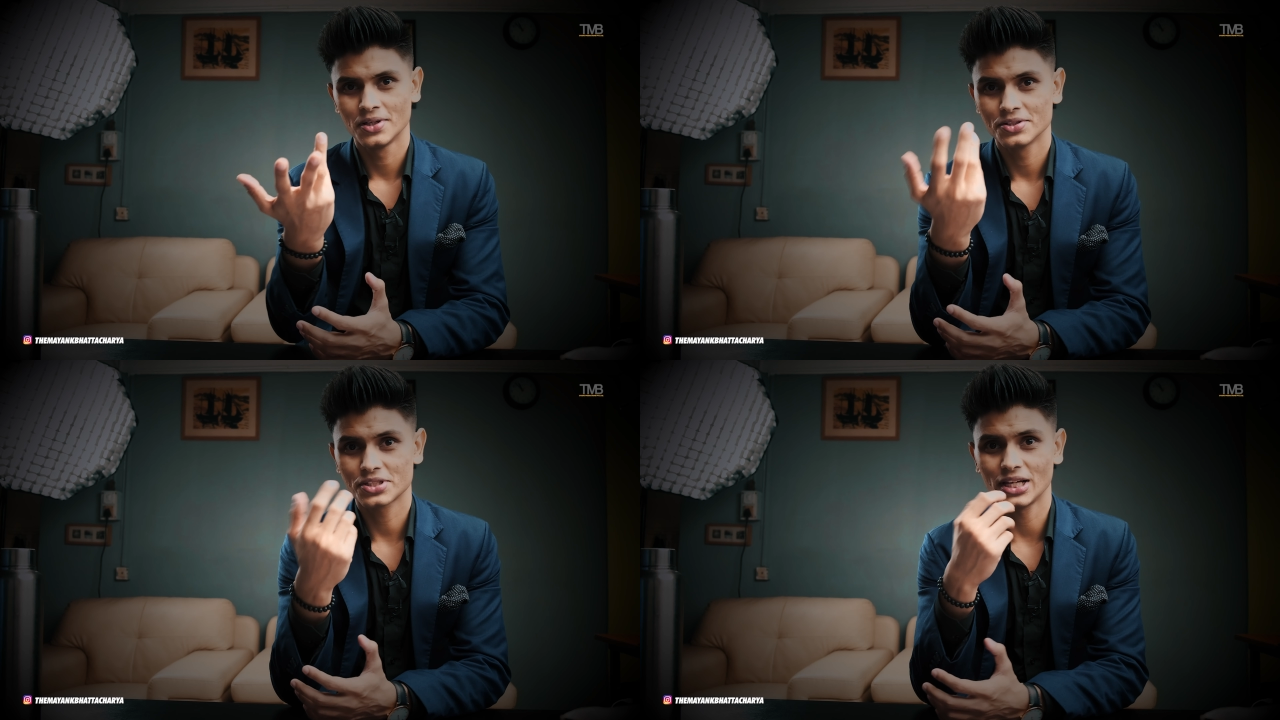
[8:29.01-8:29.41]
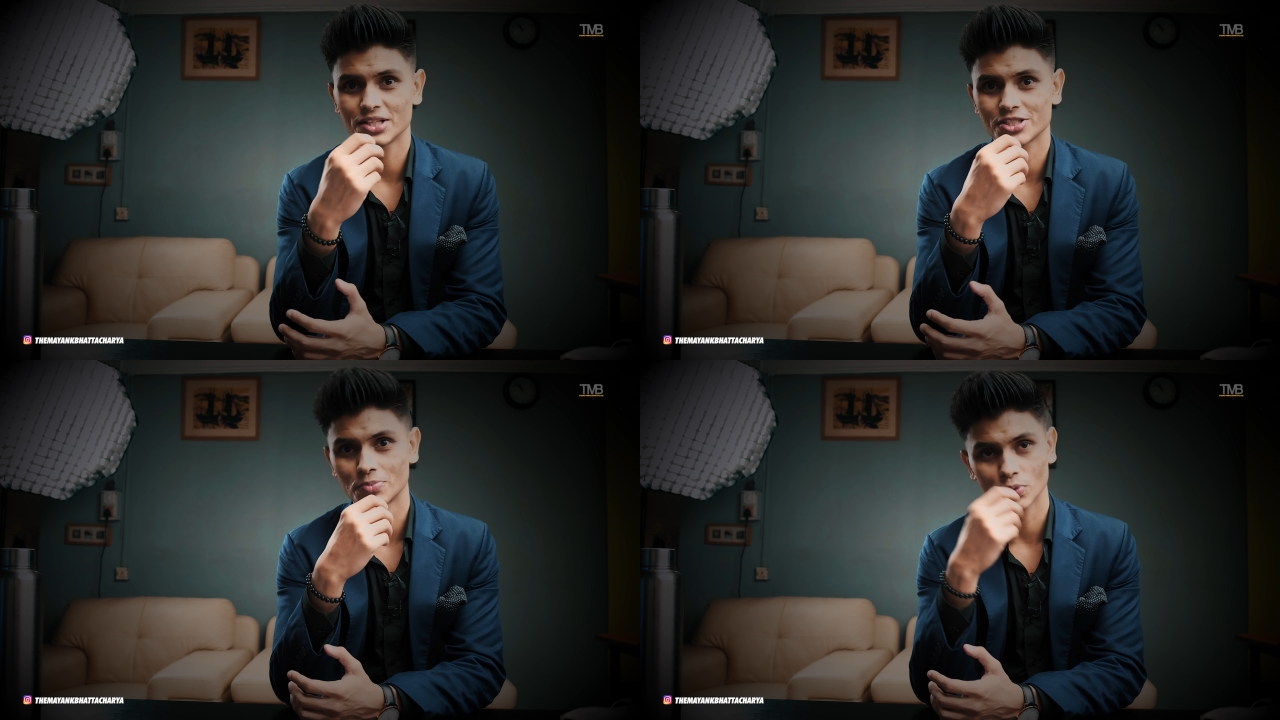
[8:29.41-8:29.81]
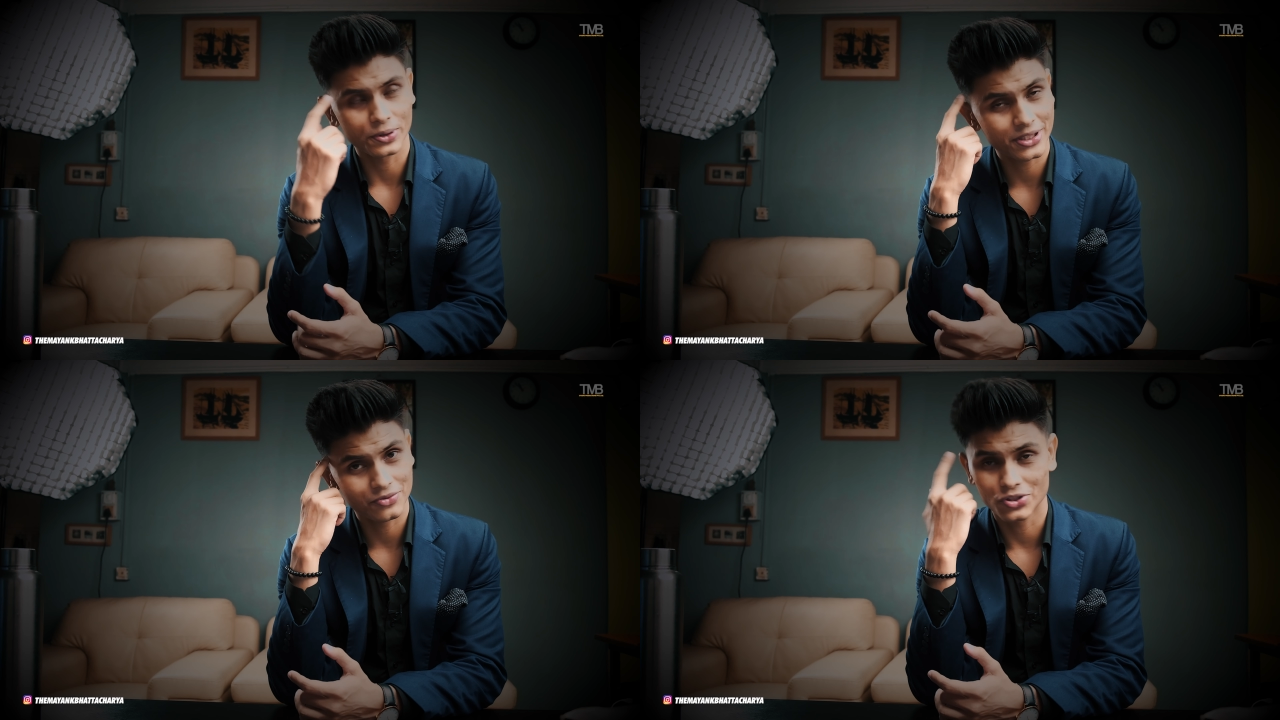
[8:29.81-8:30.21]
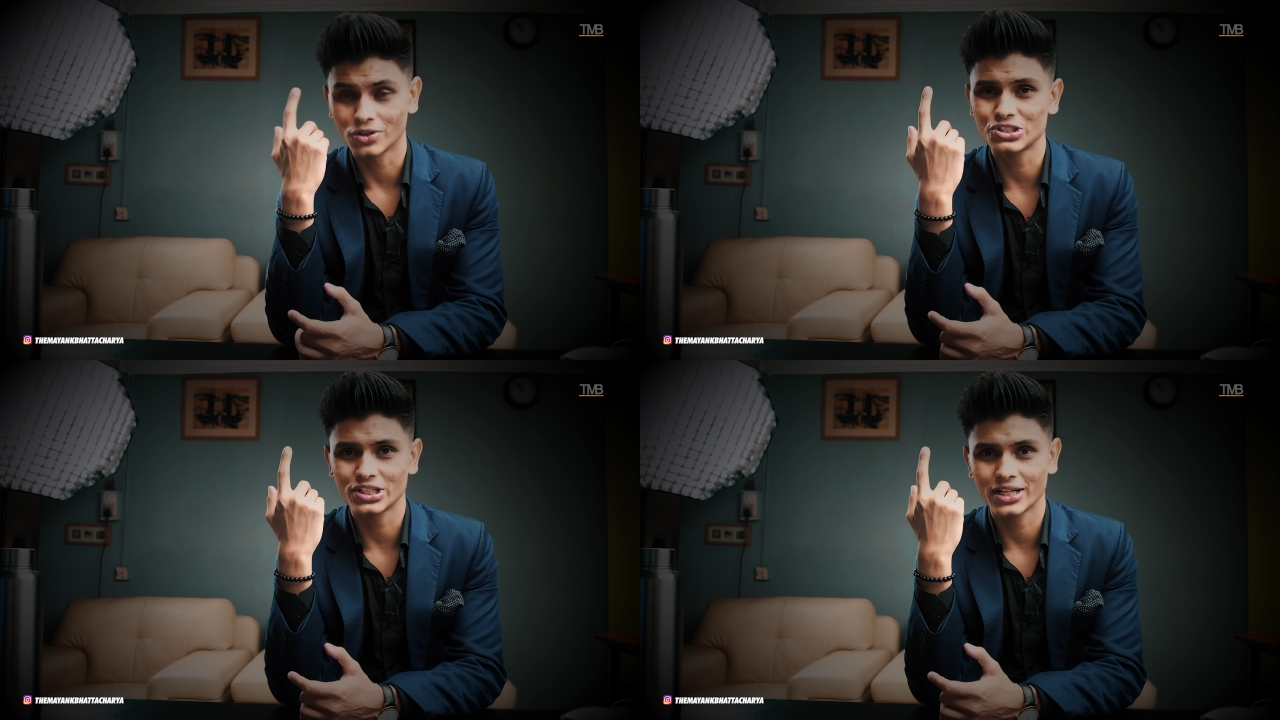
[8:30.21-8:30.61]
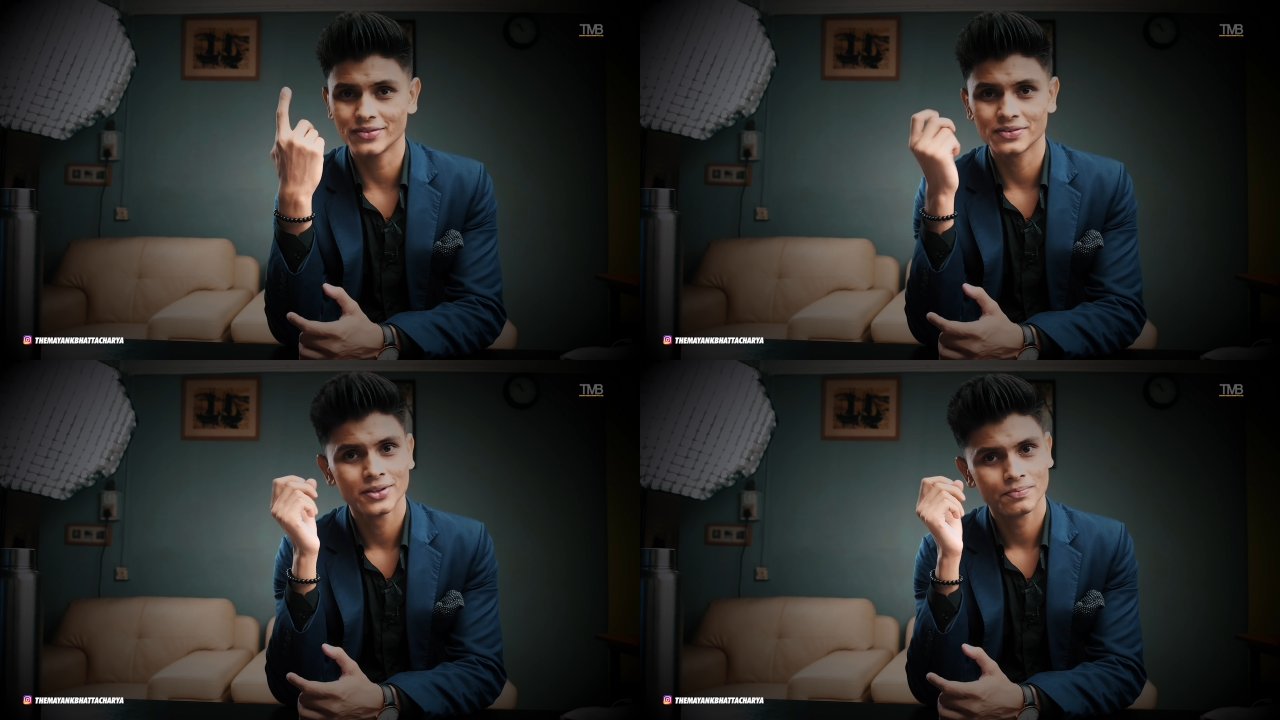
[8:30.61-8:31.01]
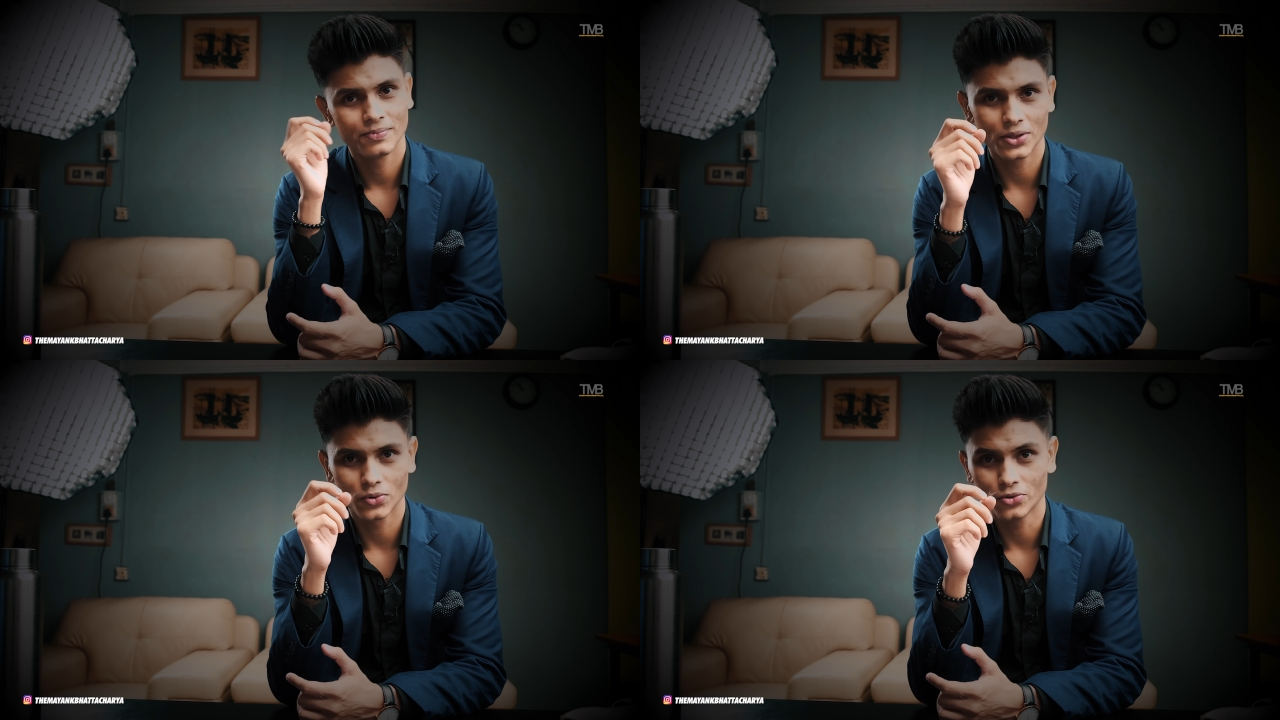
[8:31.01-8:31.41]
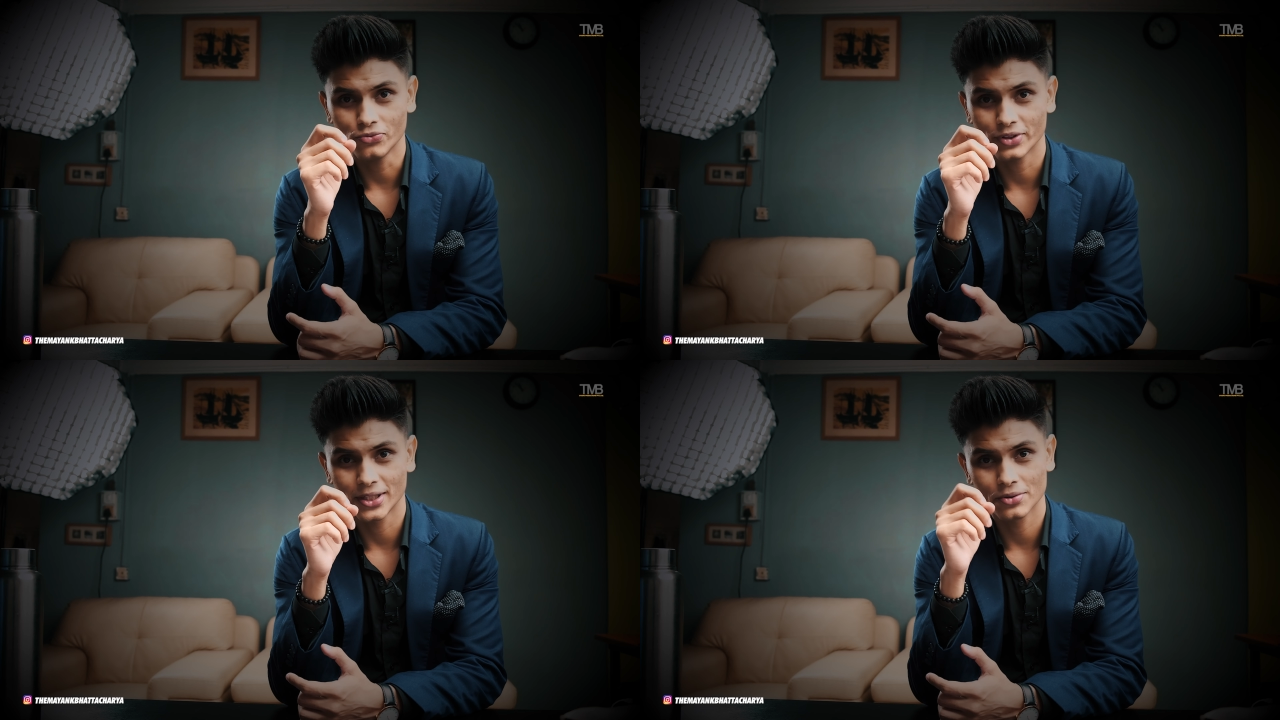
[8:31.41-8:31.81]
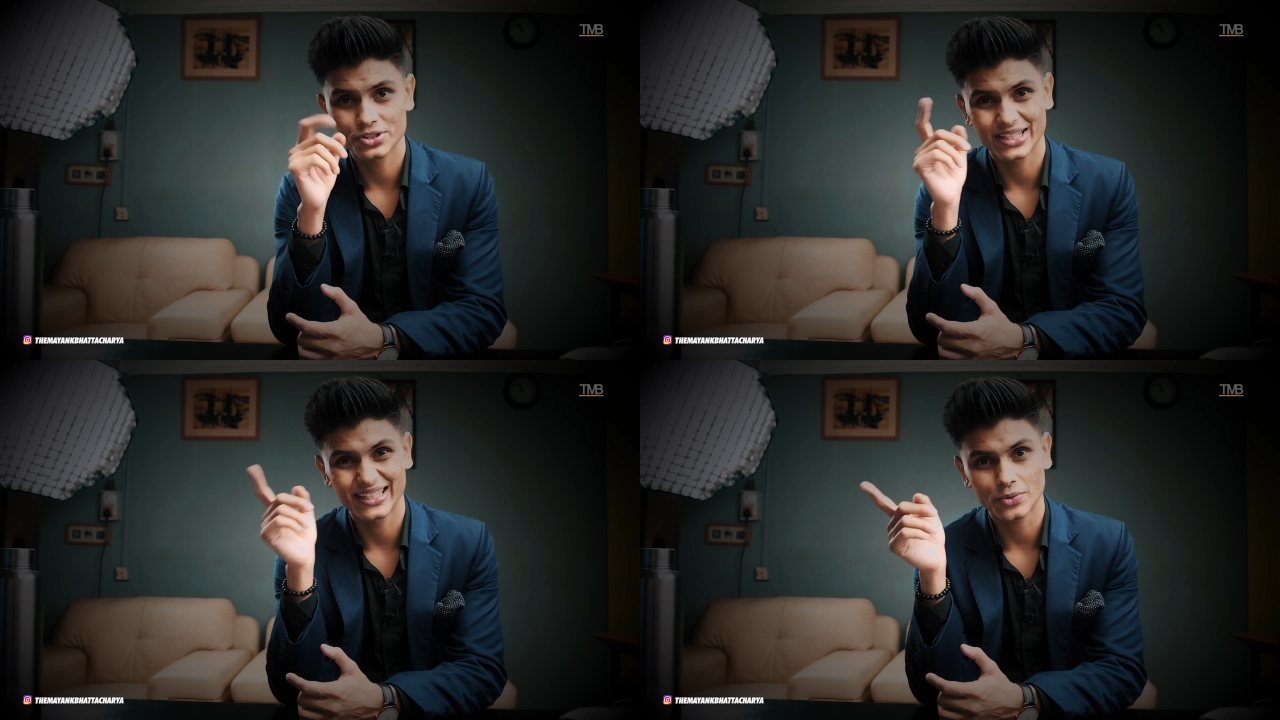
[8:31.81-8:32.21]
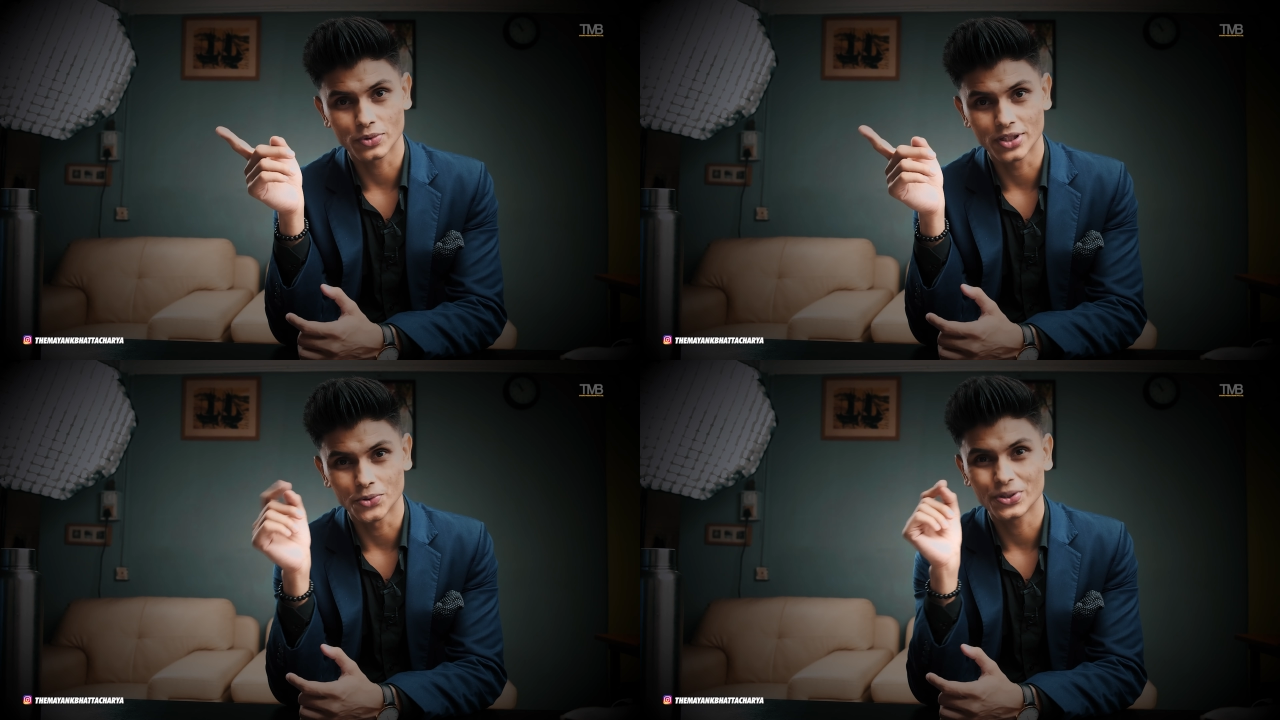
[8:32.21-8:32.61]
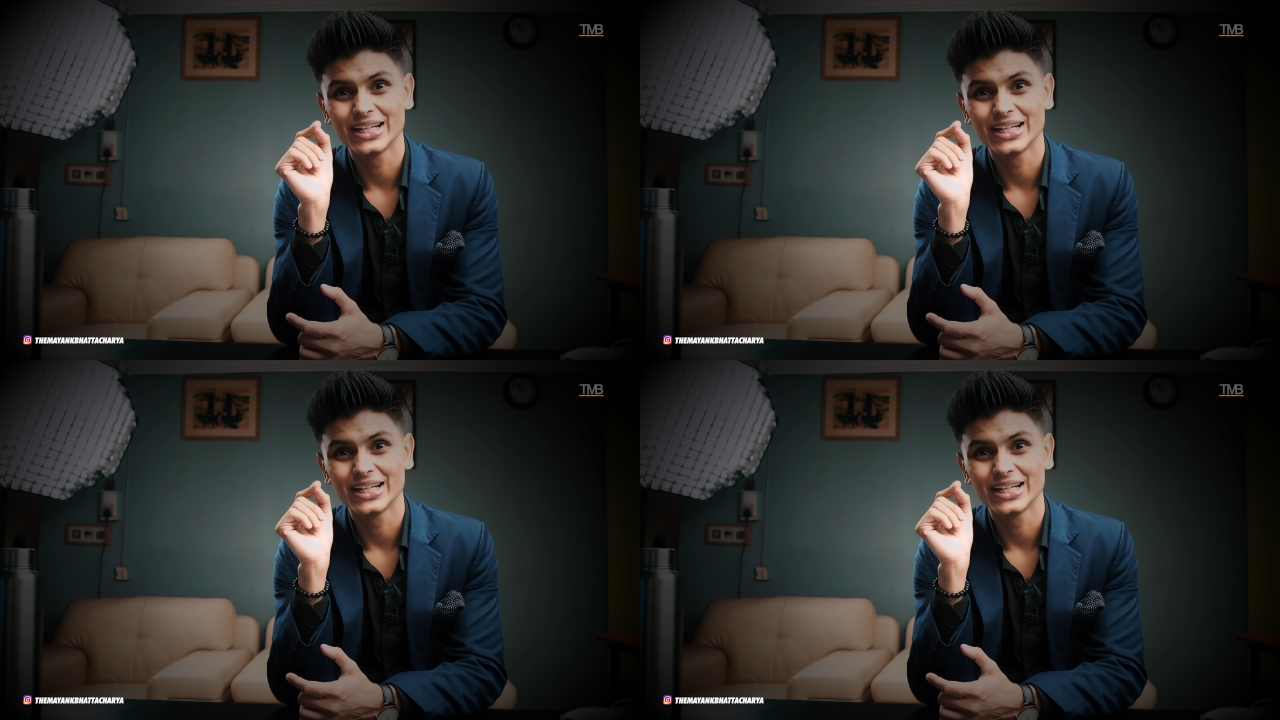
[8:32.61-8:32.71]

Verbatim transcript: scales up to whatever thoughts I have, then don't forget to check that one out